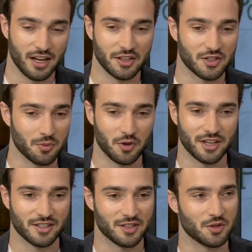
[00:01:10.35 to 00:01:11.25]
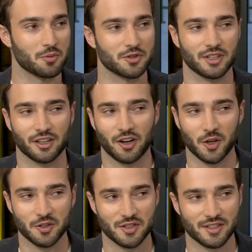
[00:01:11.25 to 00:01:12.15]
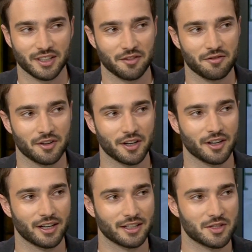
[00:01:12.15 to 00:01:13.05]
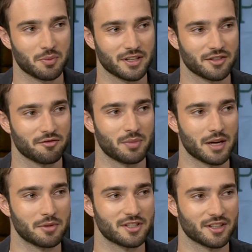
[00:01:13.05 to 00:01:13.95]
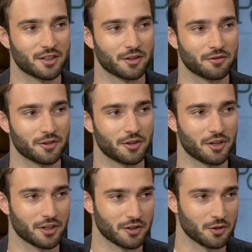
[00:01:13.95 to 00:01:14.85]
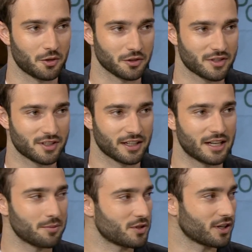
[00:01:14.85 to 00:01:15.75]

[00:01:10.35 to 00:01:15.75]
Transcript: In some ways, it's almost like college is like a very expensive babysitter for young adults. It keeps